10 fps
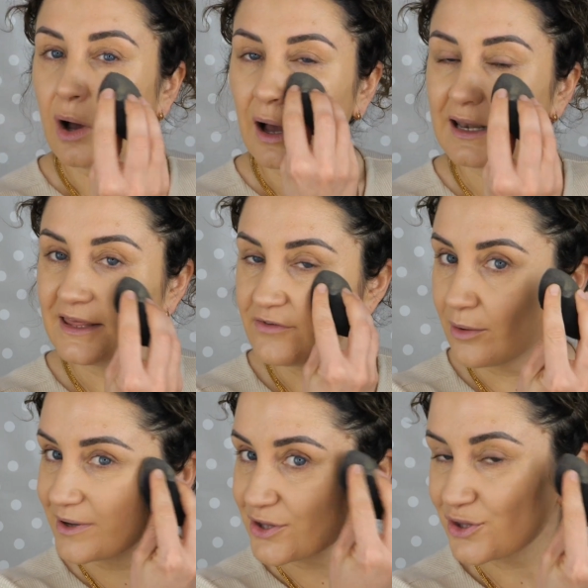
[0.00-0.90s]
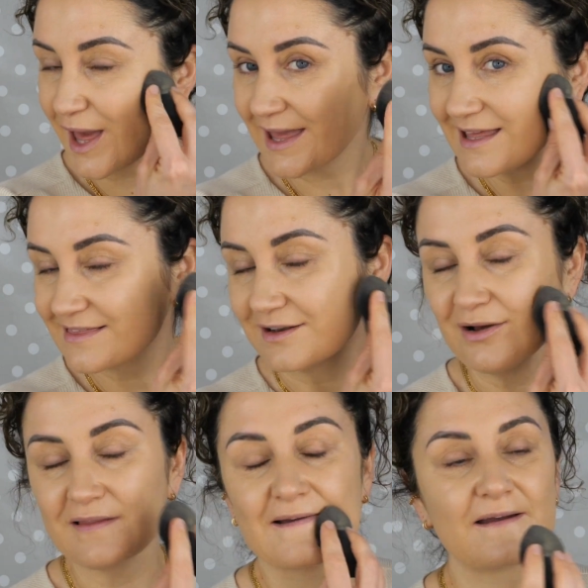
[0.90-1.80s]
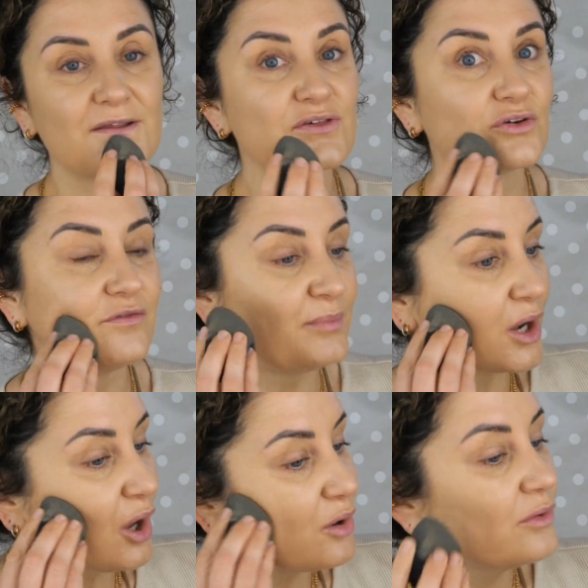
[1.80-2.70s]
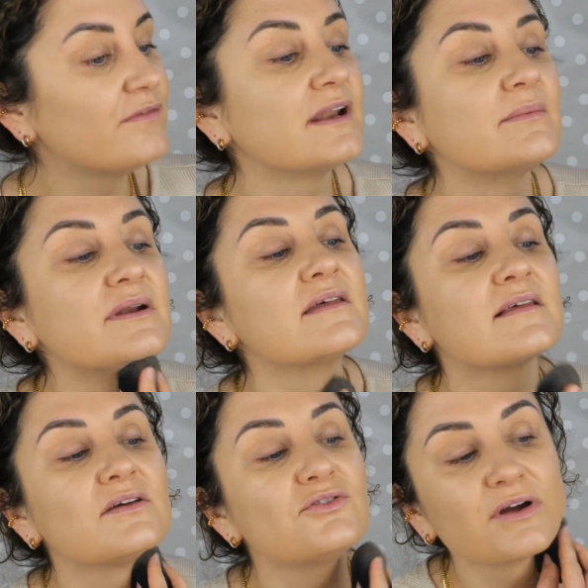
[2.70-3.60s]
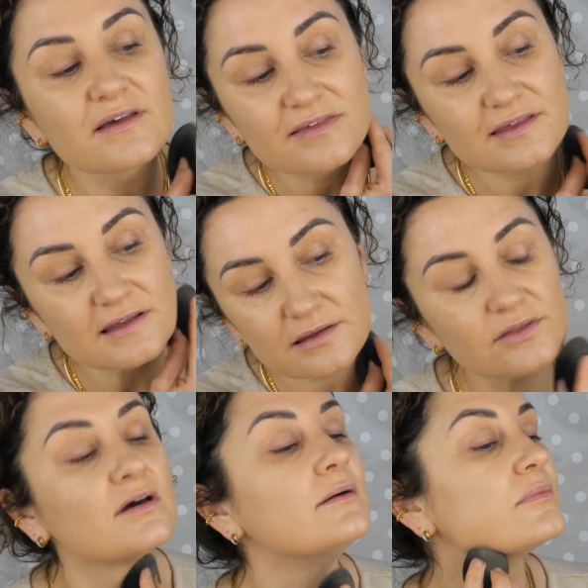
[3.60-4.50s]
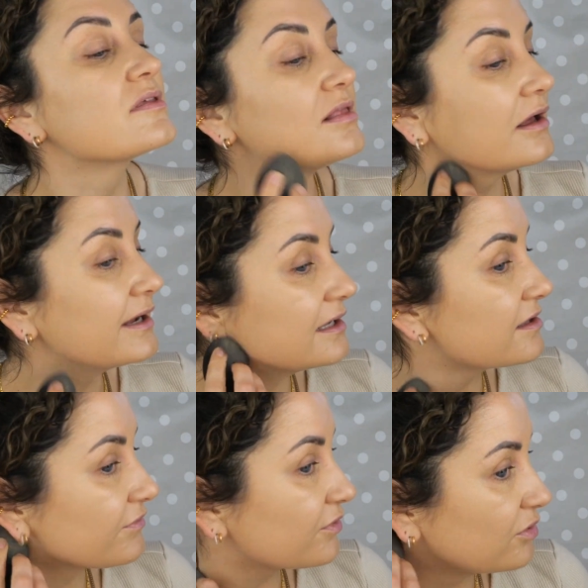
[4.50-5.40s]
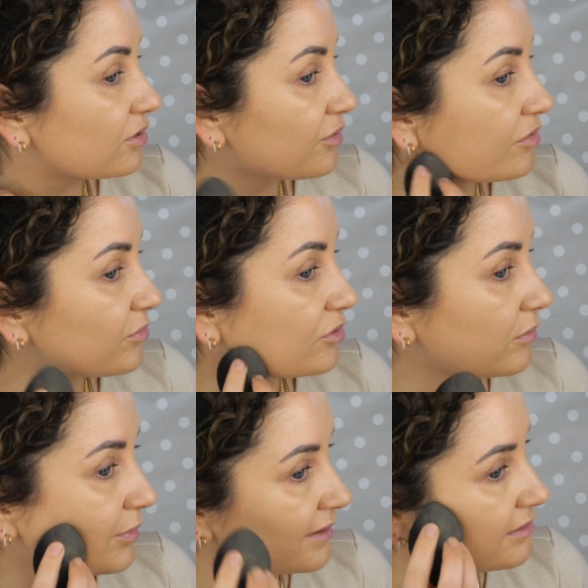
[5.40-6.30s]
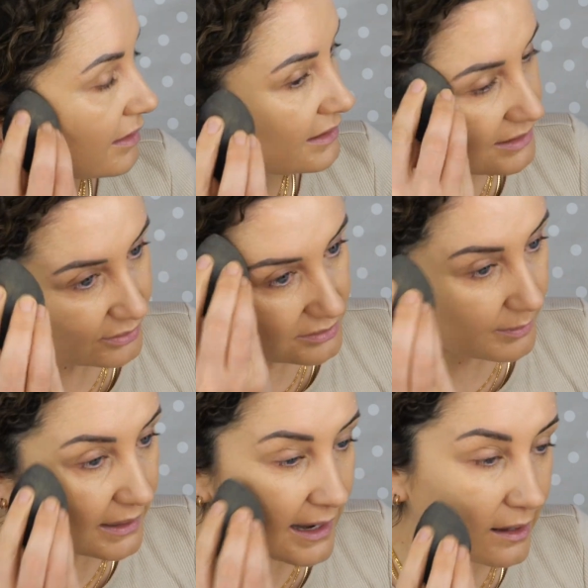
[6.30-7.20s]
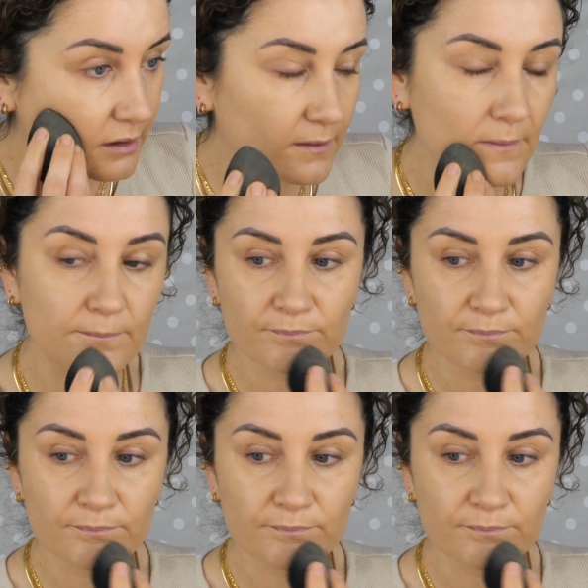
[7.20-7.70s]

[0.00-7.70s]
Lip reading: I leave all my shades and all that kind of stuff below if anybody is interested. I'm slightly different colour, so I'm just going to bring it slightly down onto my neck.